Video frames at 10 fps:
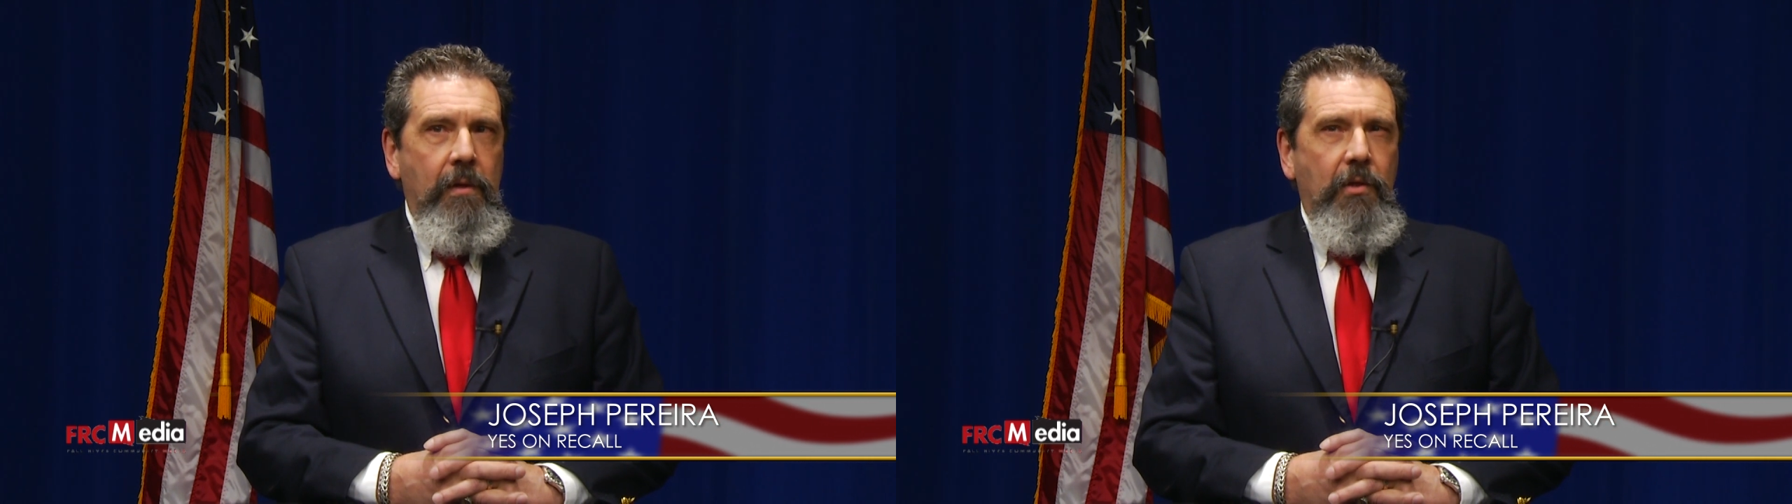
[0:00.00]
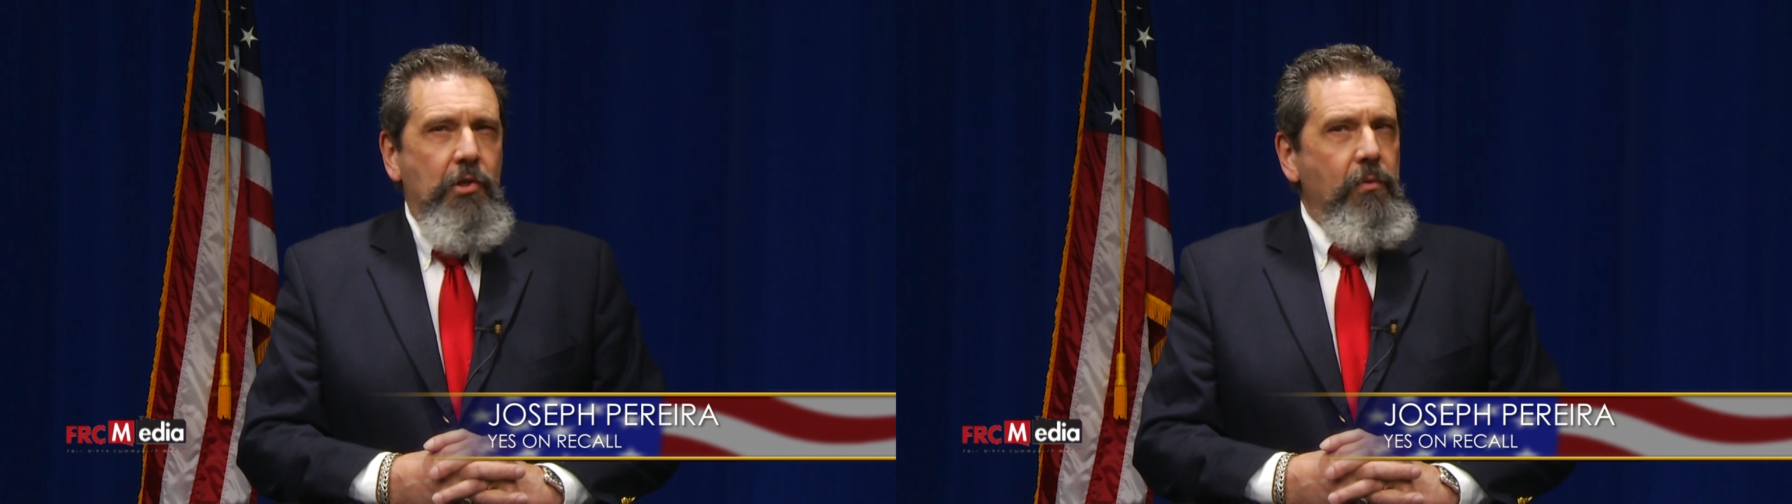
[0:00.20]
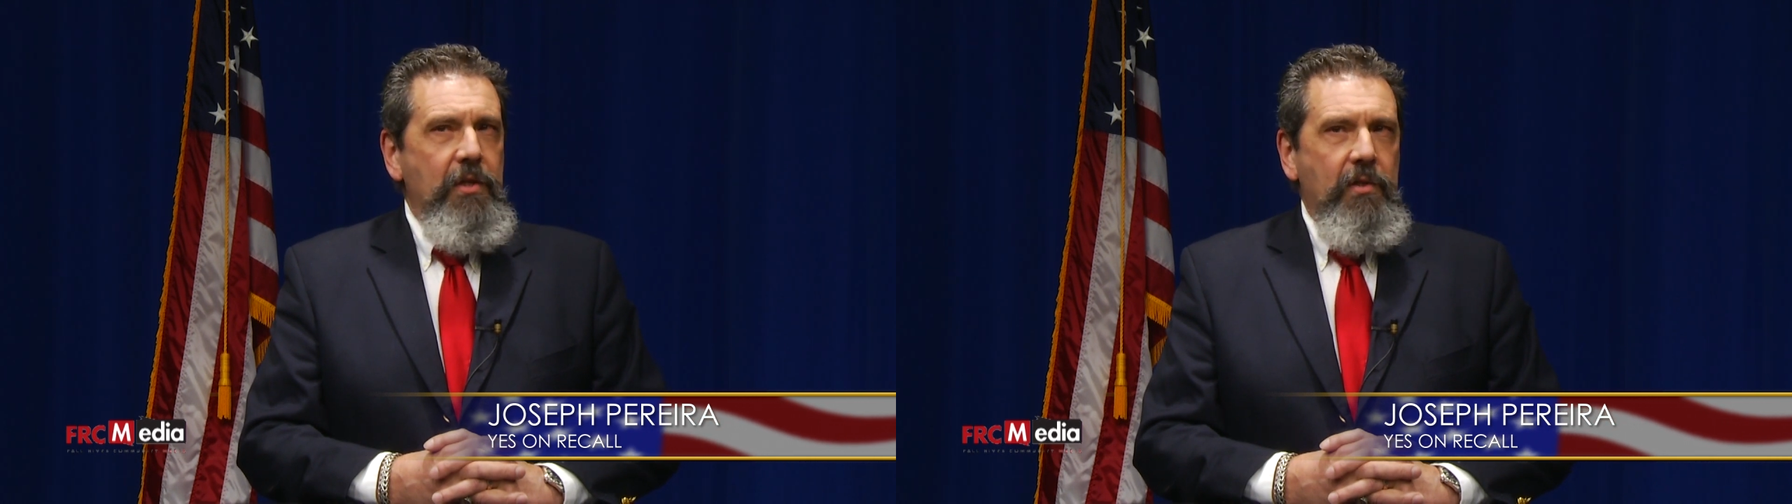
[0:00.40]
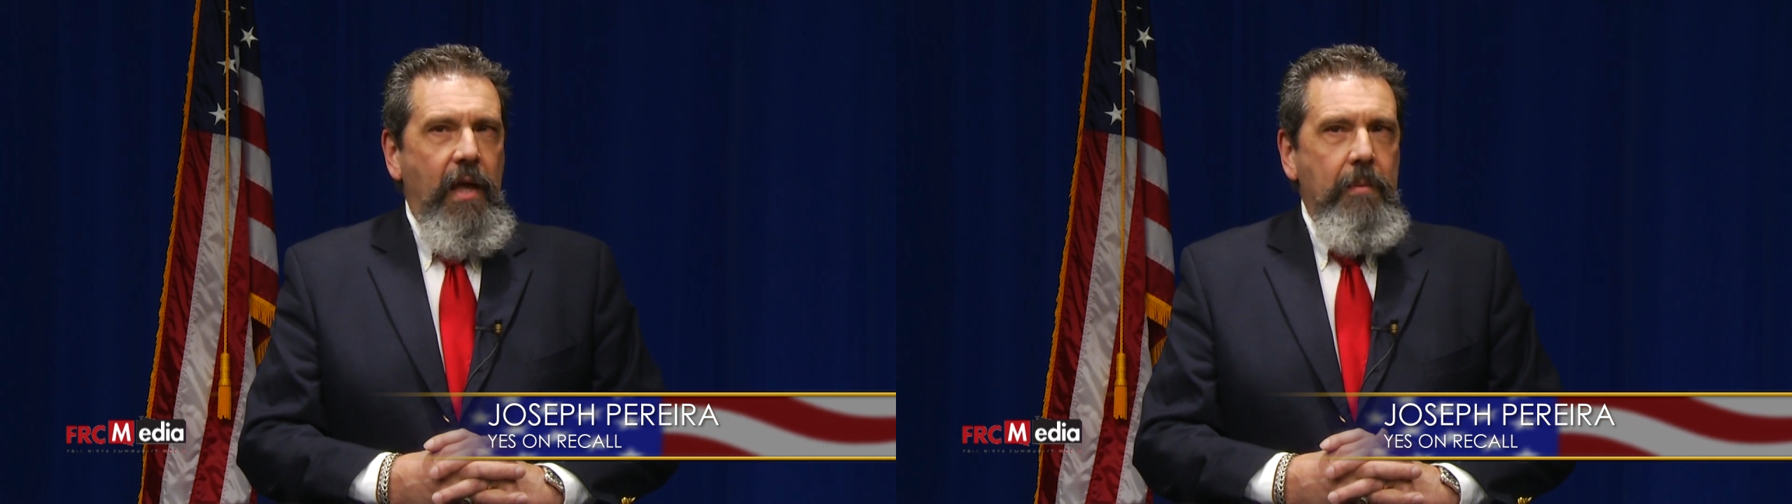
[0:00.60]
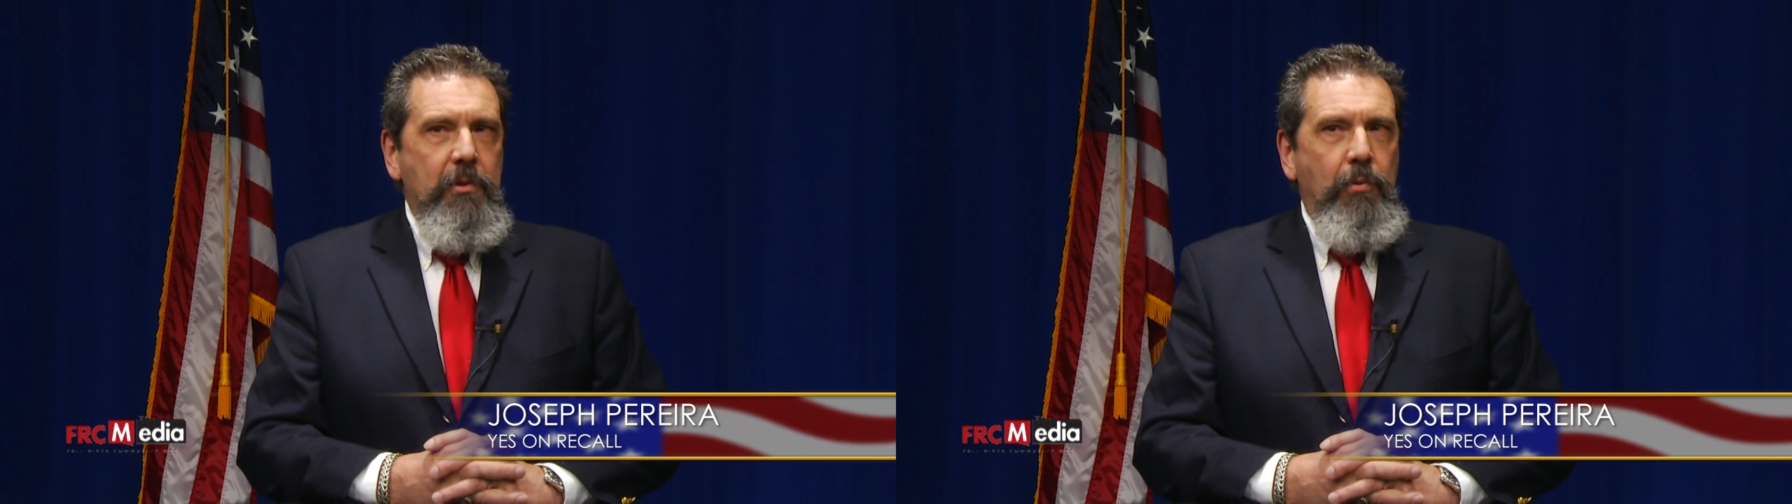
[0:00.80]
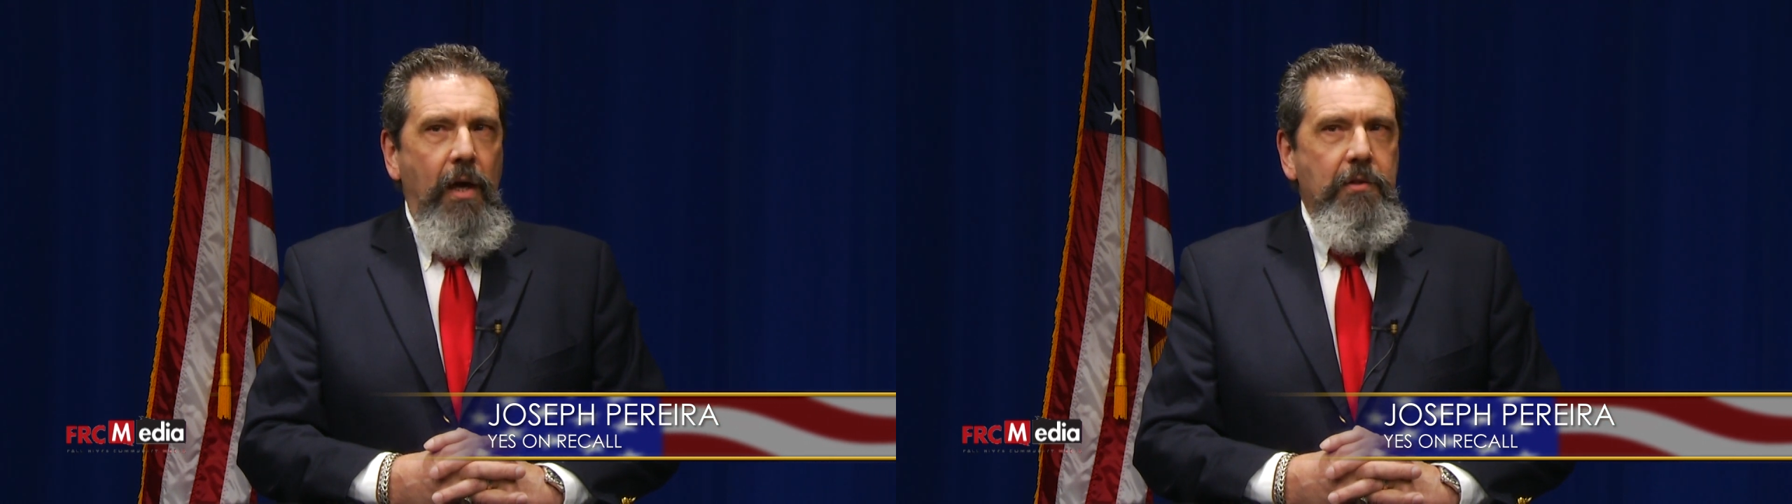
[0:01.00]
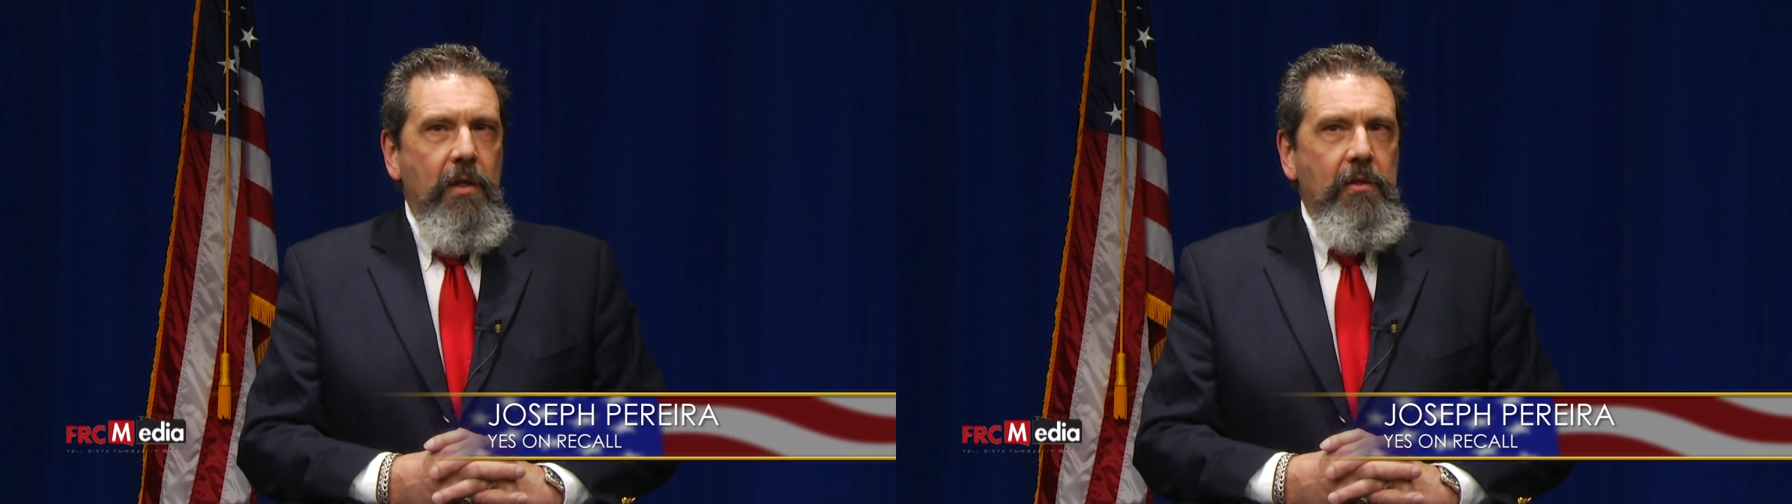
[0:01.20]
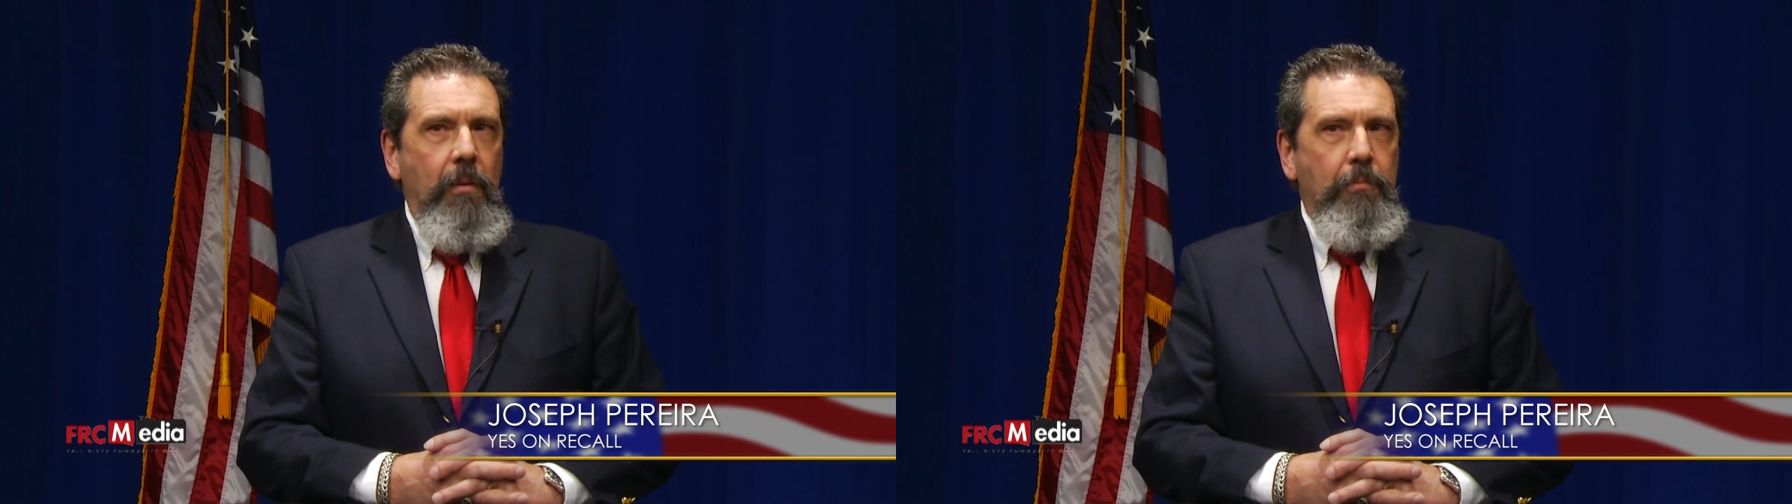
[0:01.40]
The streetscapes
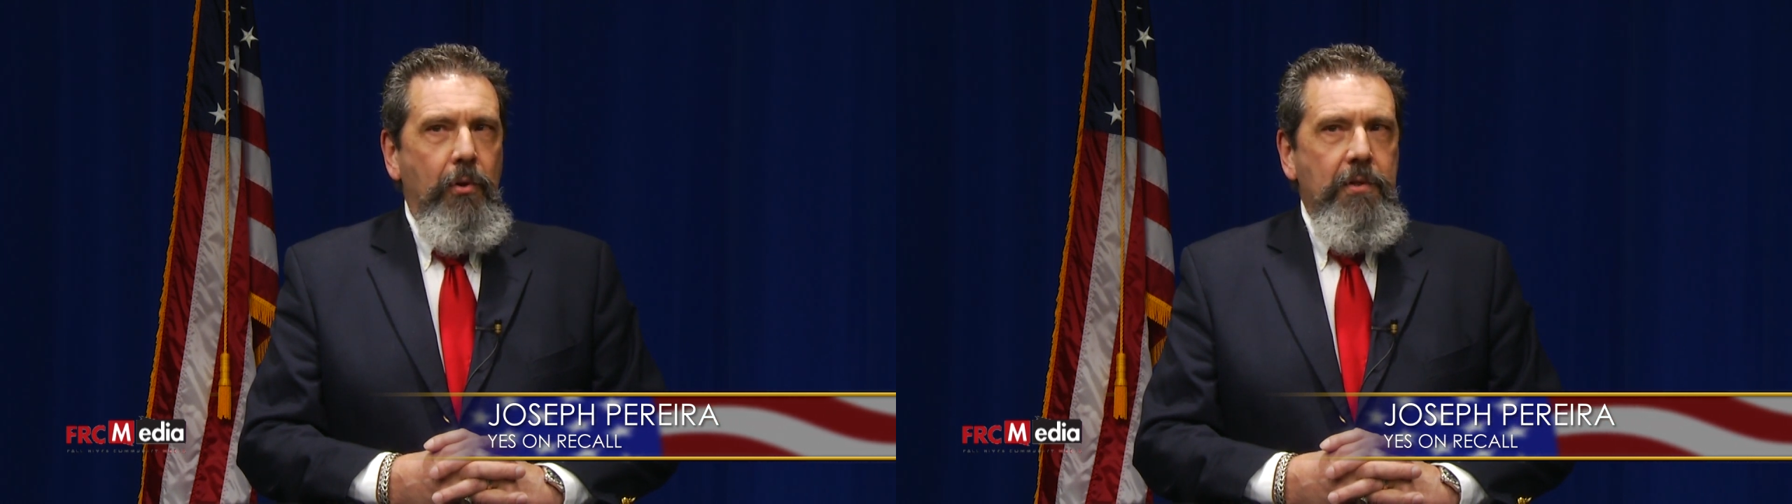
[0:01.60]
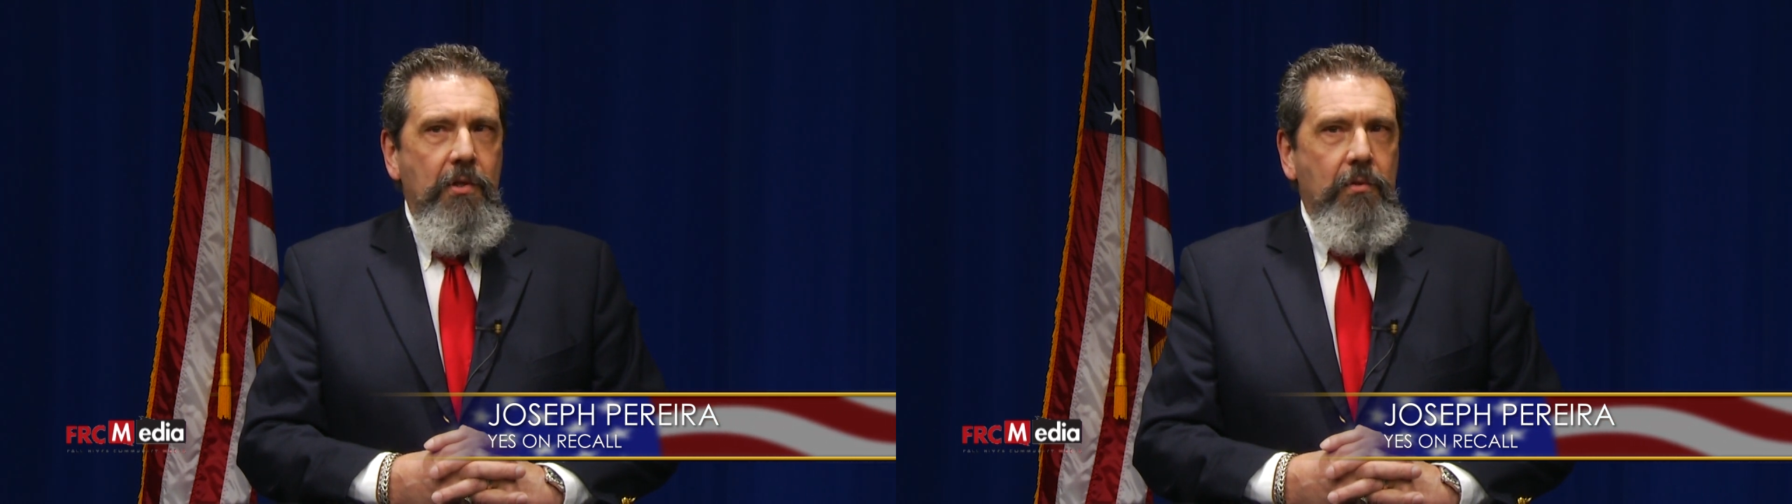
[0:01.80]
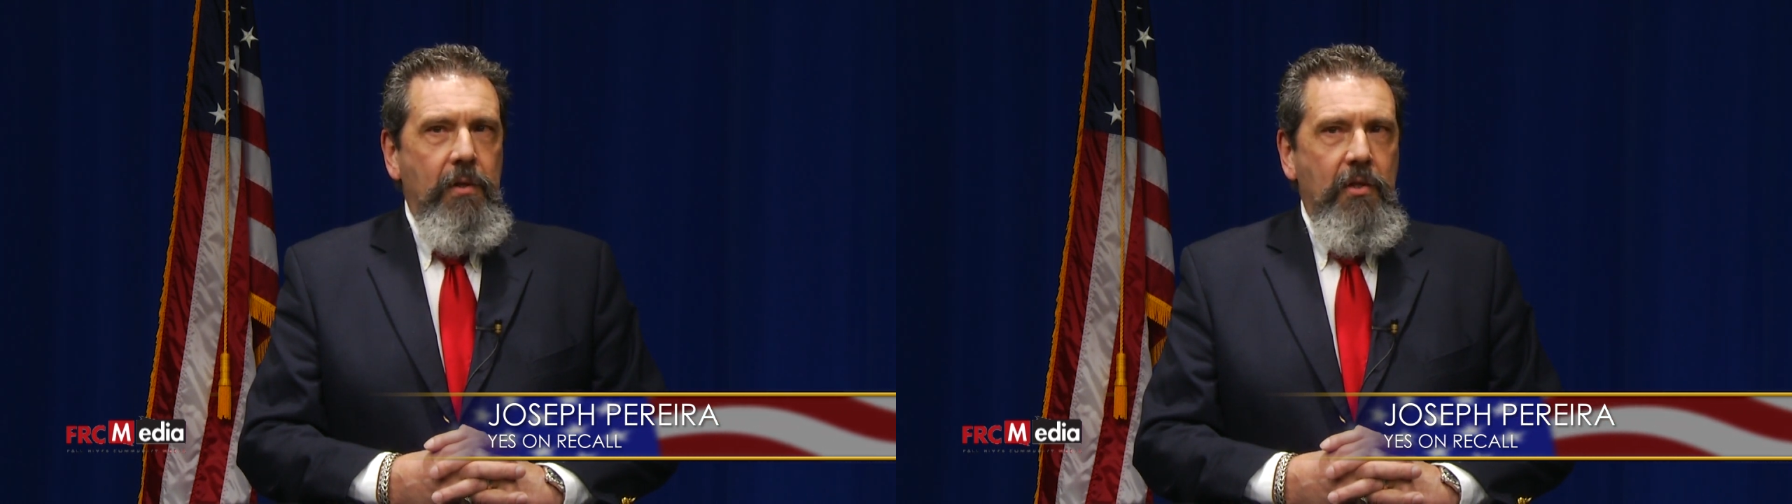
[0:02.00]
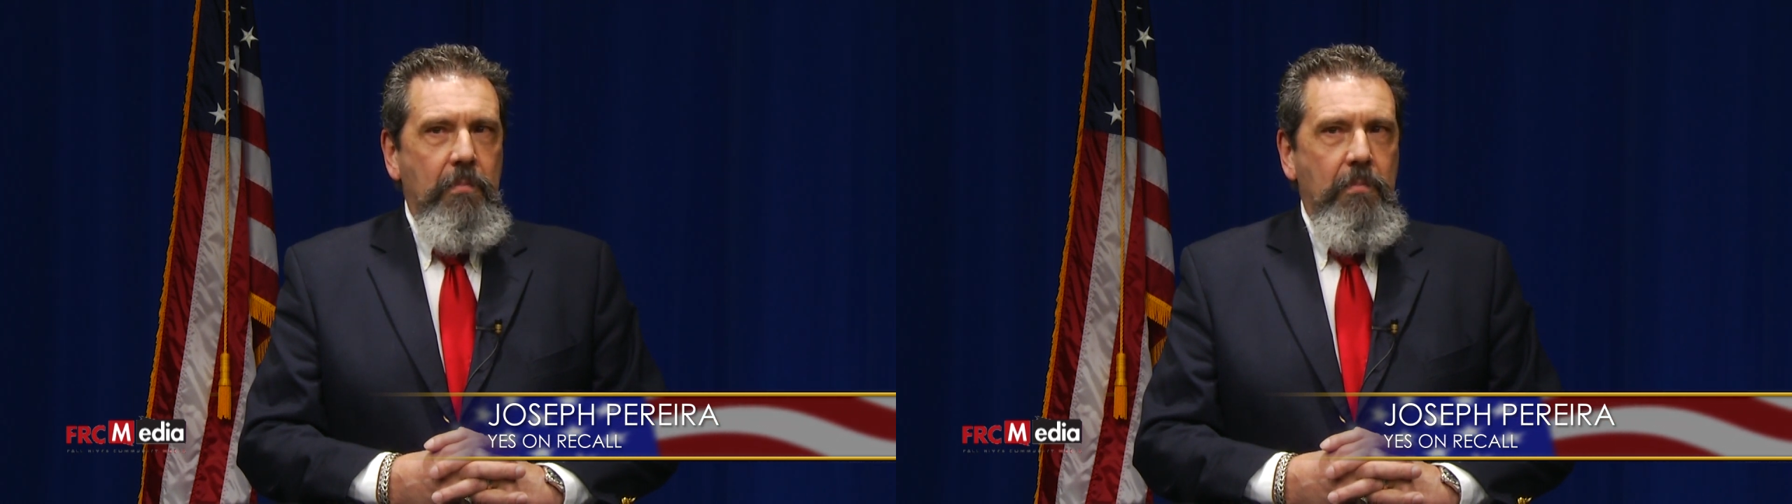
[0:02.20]
project on Purchase Street